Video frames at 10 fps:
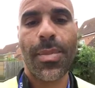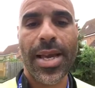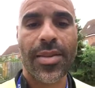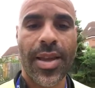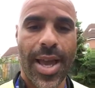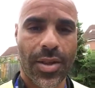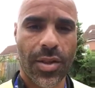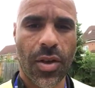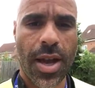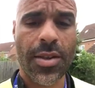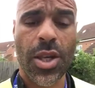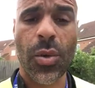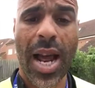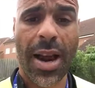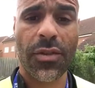based exercise that
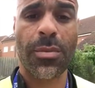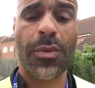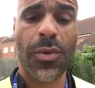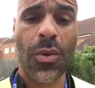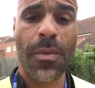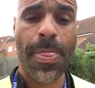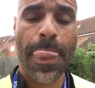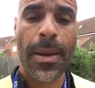you will have to perform.